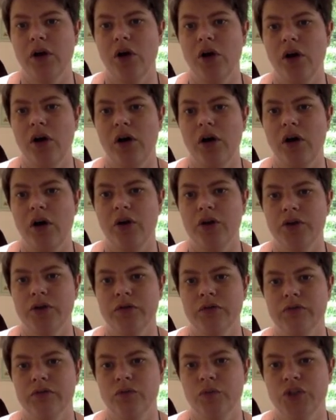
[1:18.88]

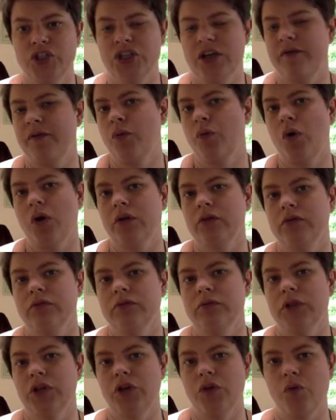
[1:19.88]
on whichever one
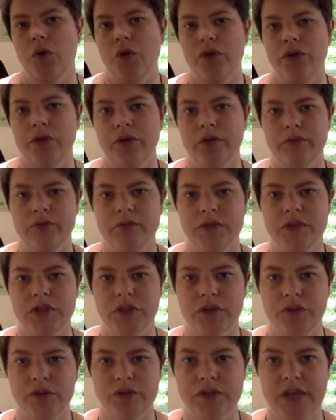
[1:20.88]
that you want them
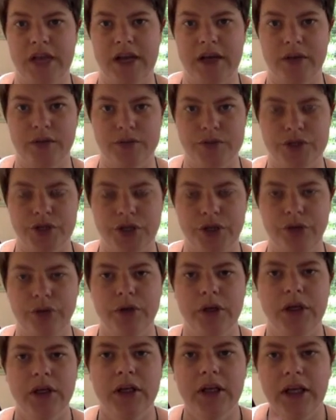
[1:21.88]
to sign up to.
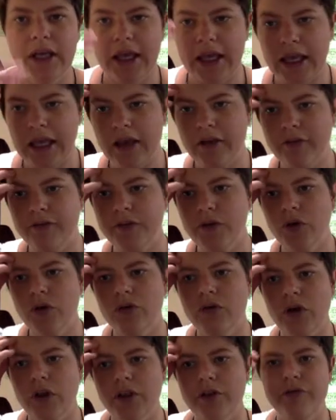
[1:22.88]
If
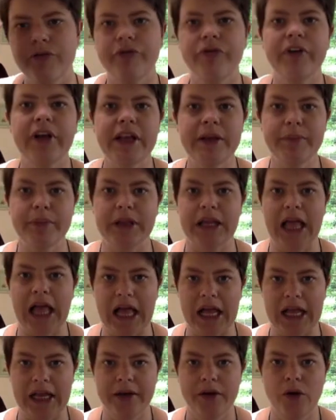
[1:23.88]
you're on the free
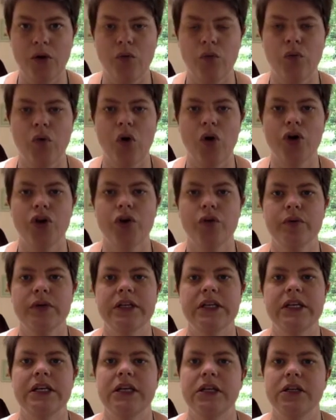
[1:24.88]
plan, what you would
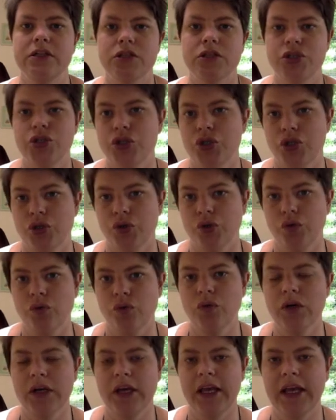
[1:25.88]
need to
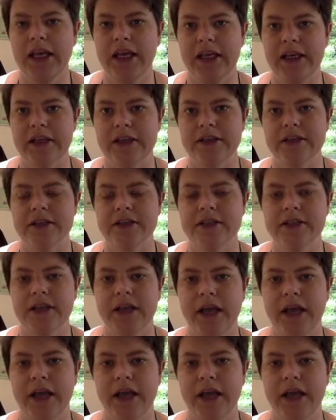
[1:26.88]
do is